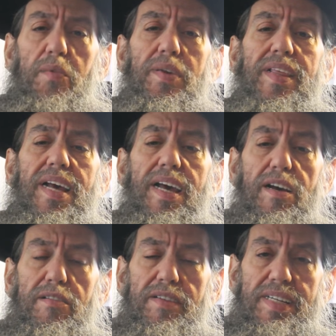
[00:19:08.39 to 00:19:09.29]
with the
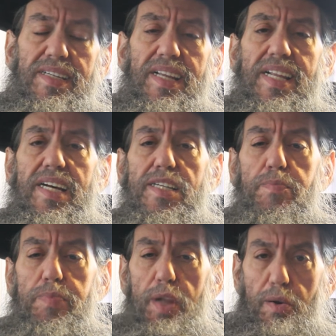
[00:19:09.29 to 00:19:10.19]
increase and the
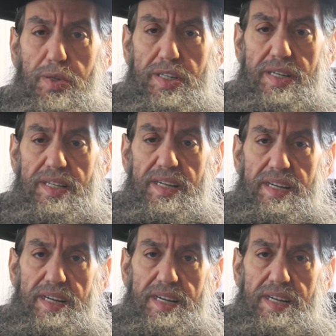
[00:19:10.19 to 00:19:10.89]
explosion